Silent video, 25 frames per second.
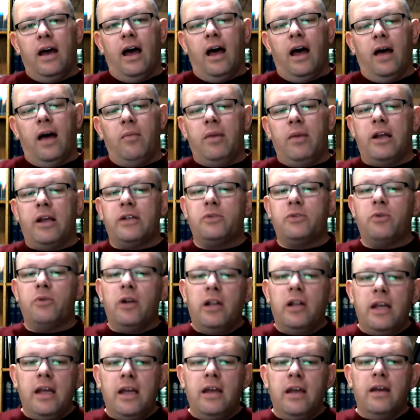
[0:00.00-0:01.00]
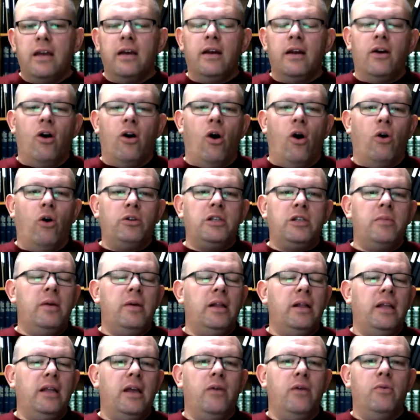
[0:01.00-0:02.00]
Because really,
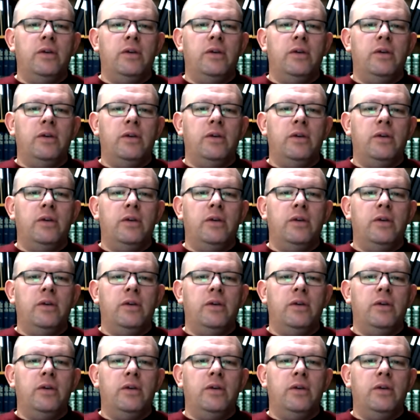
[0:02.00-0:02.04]
ultimately,